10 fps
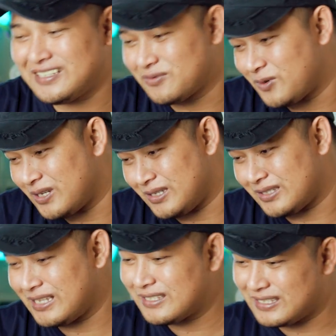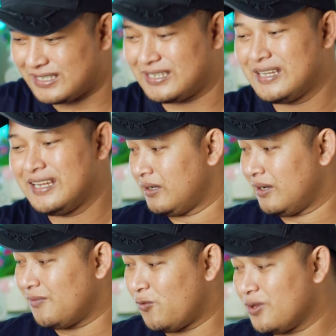it is what it is. Let's see.
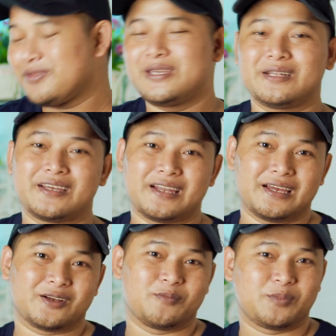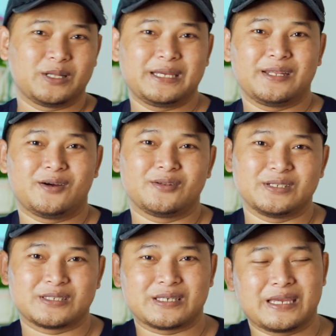Uh, one thing that I complain on
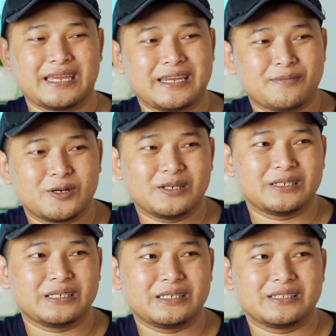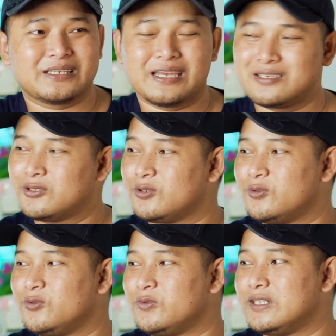this camera is has to
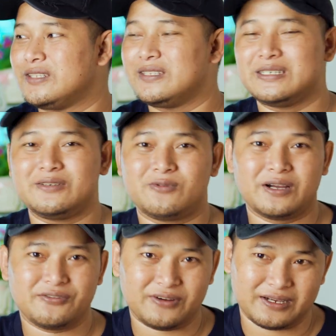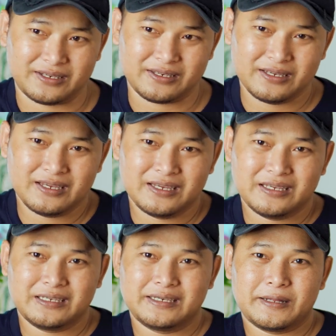do with the Wi-Fi.
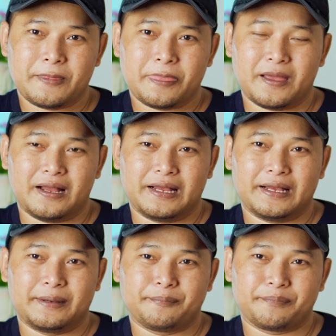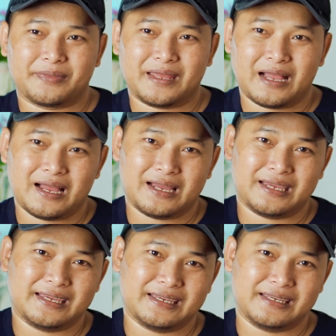Um,
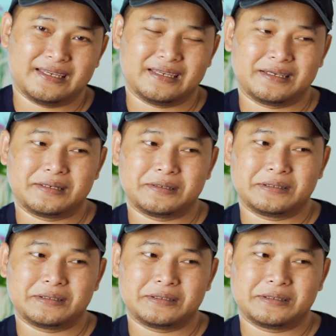I